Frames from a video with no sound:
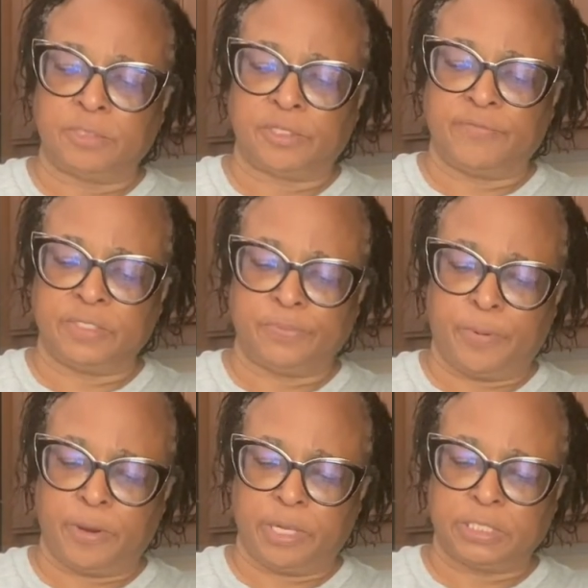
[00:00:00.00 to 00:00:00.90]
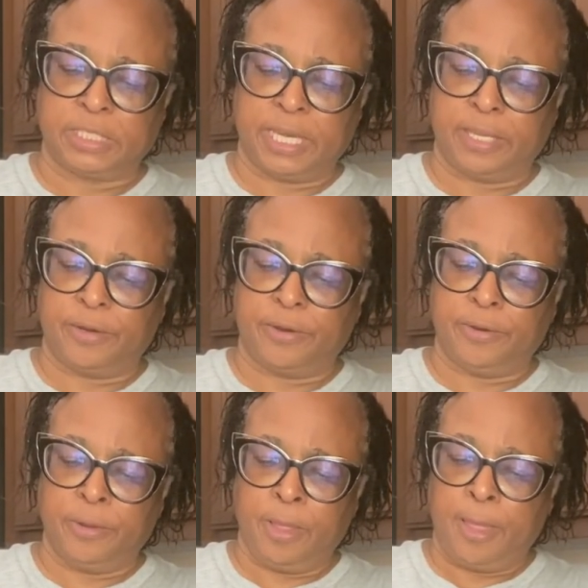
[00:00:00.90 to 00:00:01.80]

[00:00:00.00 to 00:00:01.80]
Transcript: servings per container.